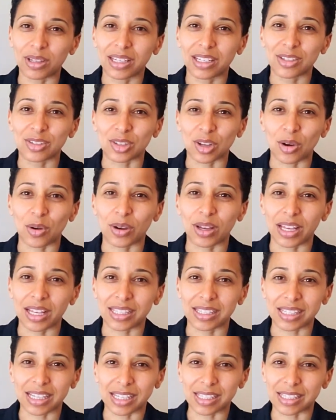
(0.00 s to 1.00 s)
So
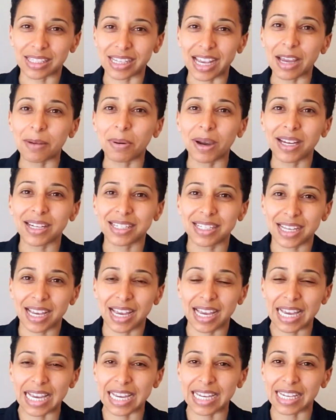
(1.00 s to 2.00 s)
it's day by
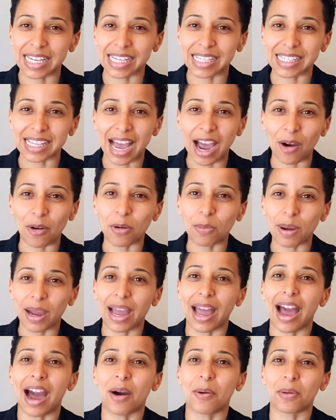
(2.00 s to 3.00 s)
day, it's hour by
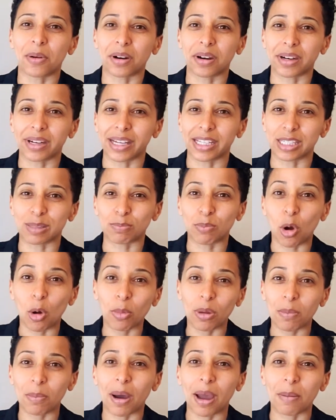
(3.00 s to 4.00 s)
hour, it's
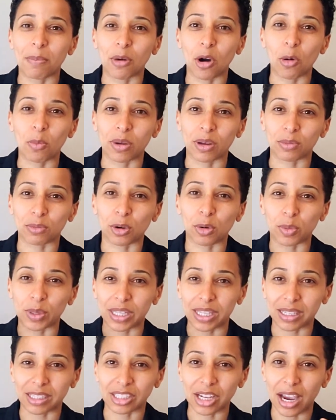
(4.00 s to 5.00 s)
moment by moment where we
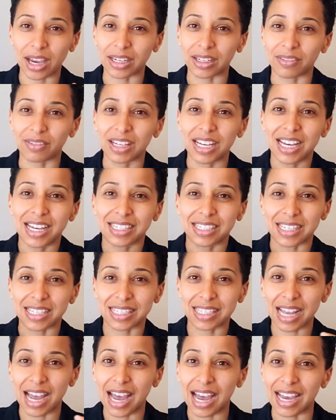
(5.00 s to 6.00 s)
can kind of
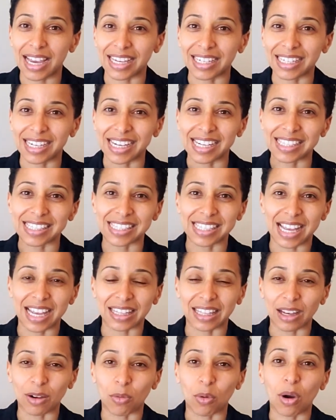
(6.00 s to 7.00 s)
decide and say
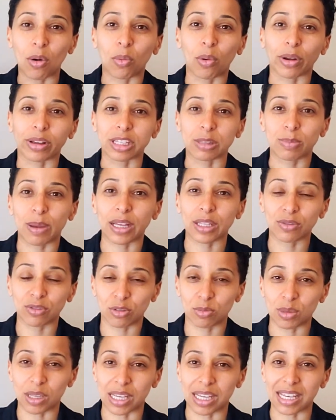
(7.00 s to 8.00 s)
like what works best for
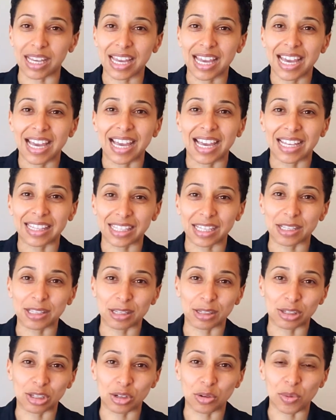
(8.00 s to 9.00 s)
me in this
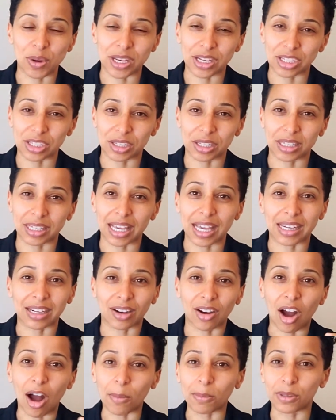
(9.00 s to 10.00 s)
situation and
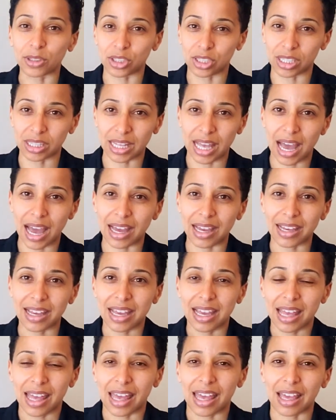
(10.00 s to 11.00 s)
accomplishing that.
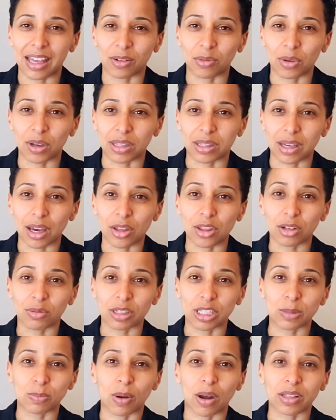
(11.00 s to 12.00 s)
And with other
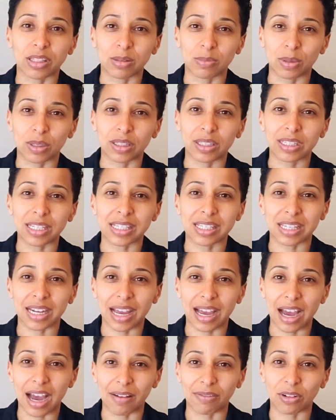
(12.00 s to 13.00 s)
responsibilities that I
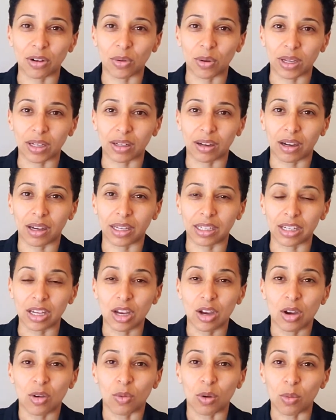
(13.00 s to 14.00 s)
have going on,
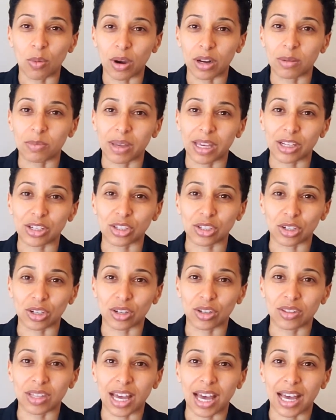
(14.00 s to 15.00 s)
we want to make
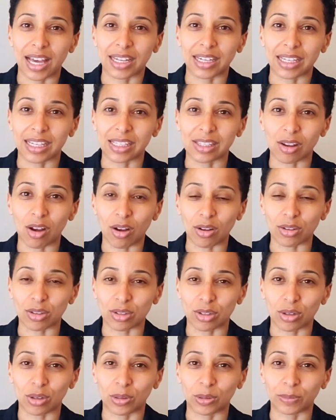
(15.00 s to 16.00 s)
sure that it's
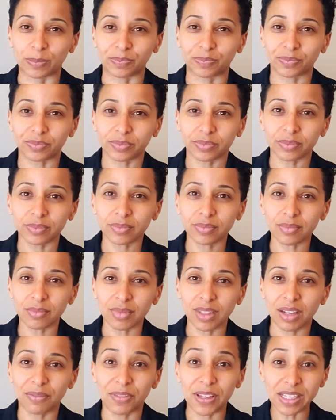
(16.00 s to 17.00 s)
also
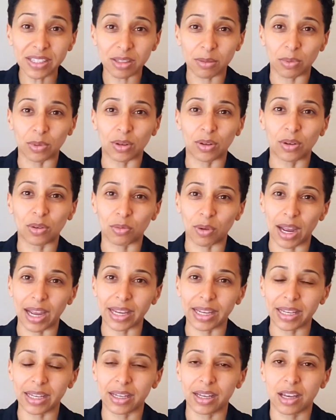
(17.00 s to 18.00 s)
feasible,
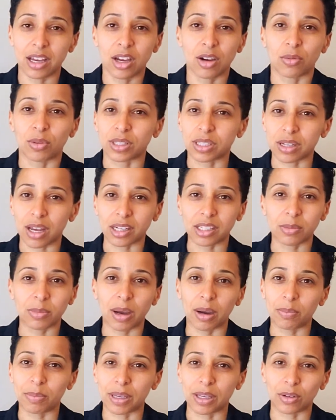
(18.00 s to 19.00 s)
right? It's not
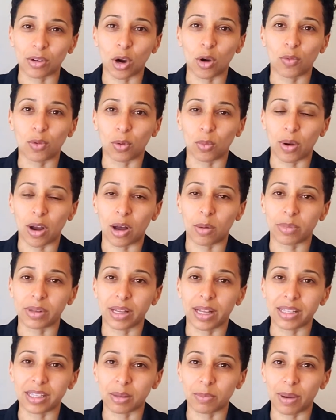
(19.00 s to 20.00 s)
about being overwhelmed.
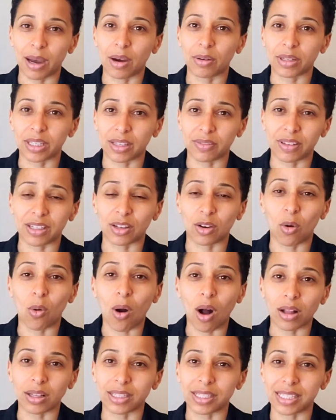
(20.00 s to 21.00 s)
It's about giving
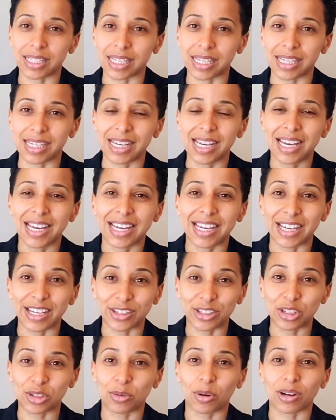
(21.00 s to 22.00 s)
quality
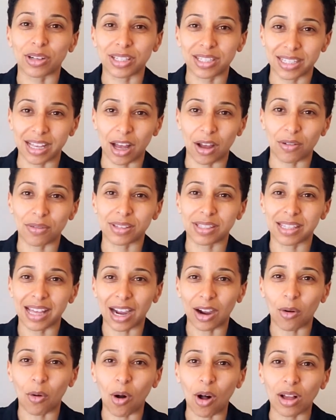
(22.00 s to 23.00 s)
into ourselves, that
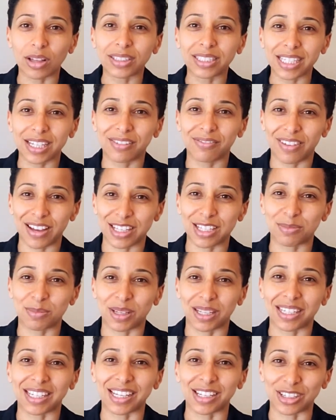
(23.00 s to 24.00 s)
quality
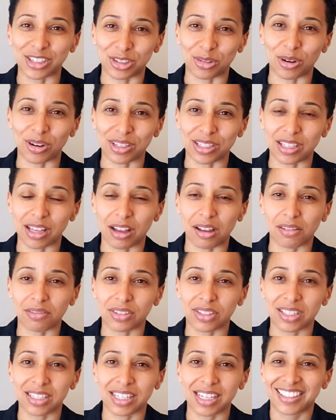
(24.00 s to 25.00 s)
investment into
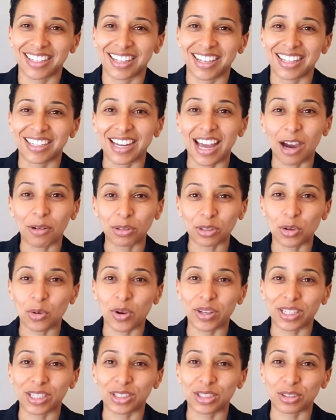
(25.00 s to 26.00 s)
ourselves. Now with
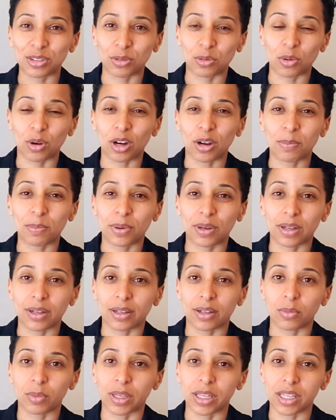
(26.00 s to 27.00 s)
going into the
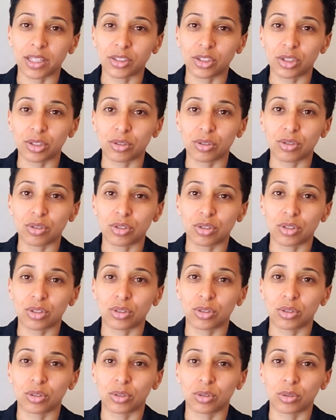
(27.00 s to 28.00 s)
workbook, we can choose
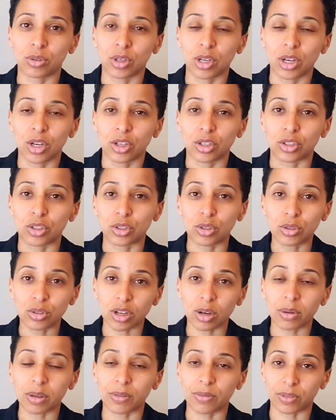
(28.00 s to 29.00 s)
to use our
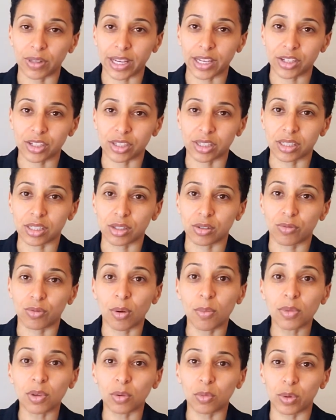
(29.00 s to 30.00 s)
reflections
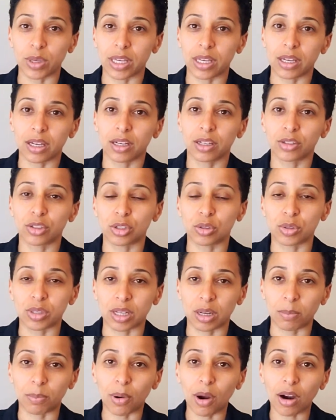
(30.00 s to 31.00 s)
from the week, choosing
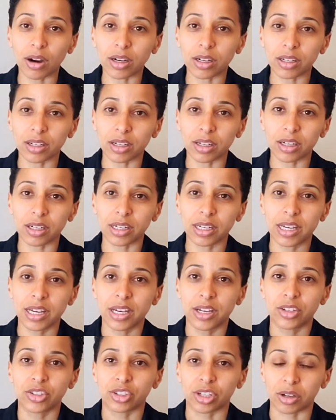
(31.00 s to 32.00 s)
a partner,
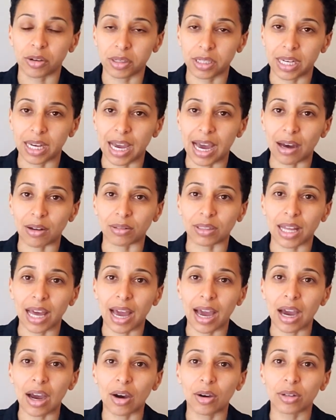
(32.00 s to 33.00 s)
sharing it out
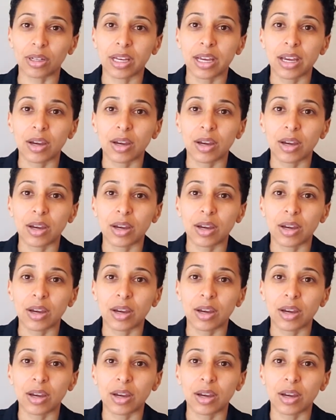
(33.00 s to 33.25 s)
loud.